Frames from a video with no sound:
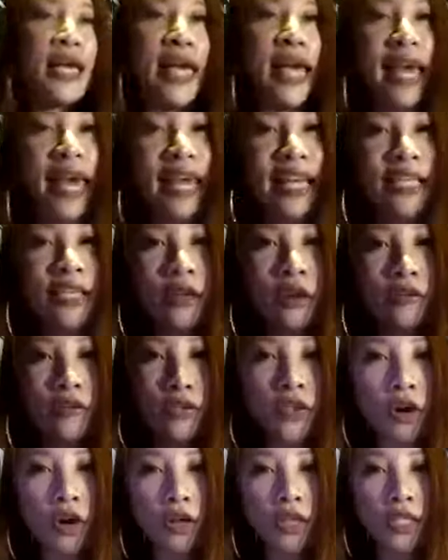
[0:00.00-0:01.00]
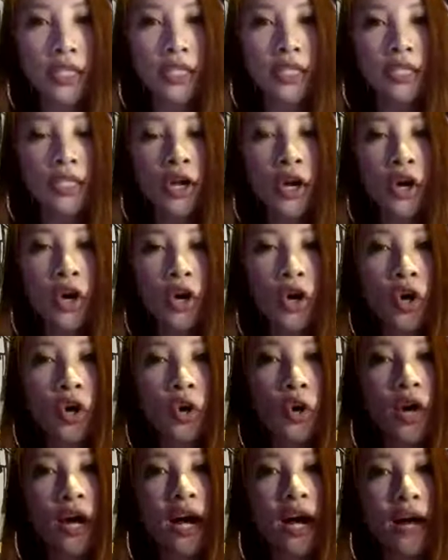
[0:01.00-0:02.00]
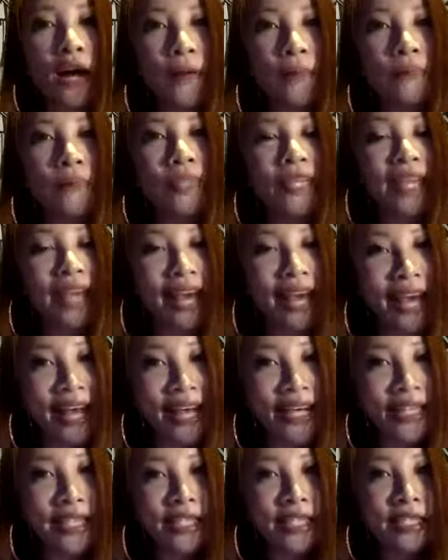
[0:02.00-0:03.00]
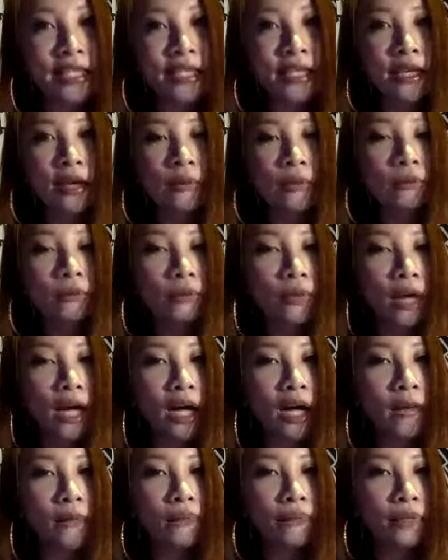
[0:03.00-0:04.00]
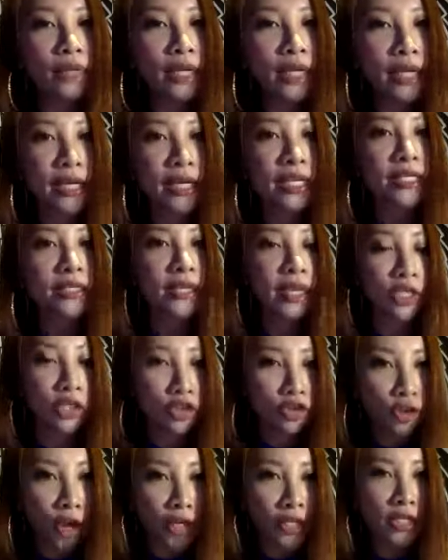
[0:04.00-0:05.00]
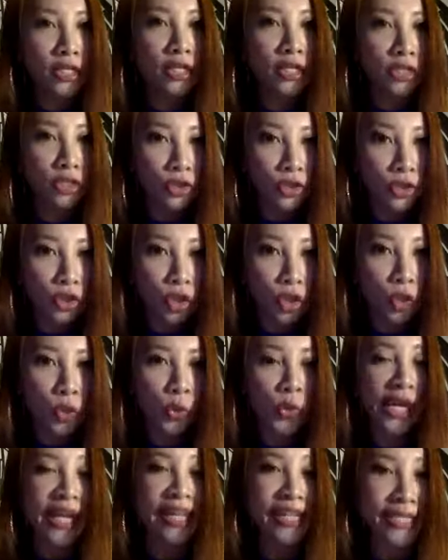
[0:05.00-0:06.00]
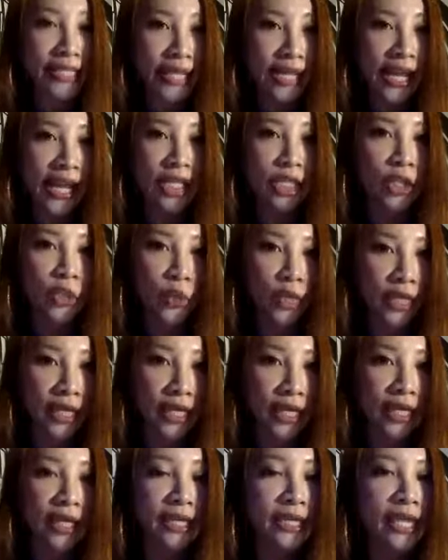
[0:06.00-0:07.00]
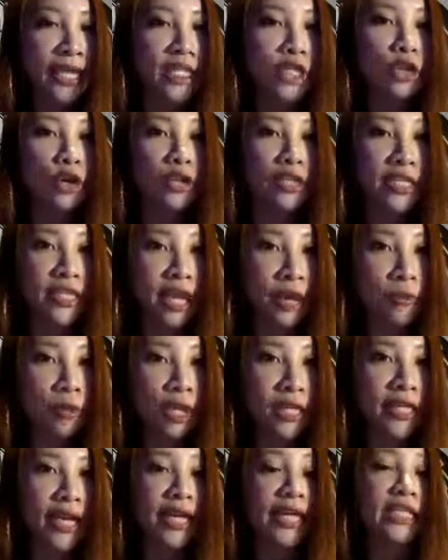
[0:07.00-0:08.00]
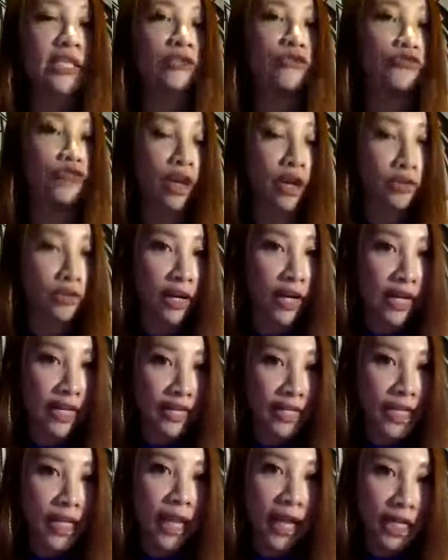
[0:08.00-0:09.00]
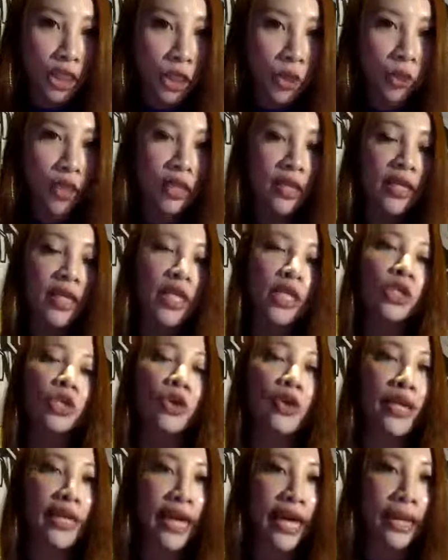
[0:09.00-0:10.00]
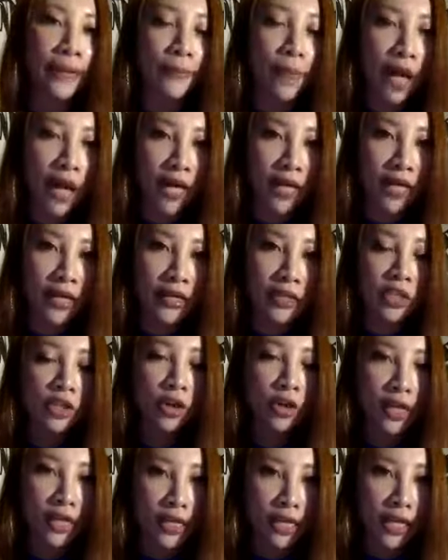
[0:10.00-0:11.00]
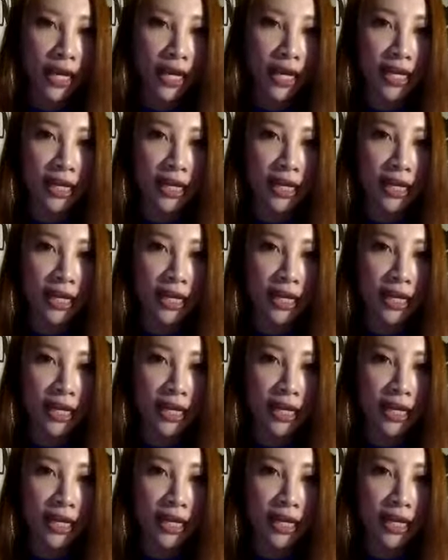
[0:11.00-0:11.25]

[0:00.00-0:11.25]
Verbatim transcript: Ace of Swords. So um, yes. Um, he is attracted to you intellectually. He thinks you're someone that is very, very intellectual. So he admires your intellect.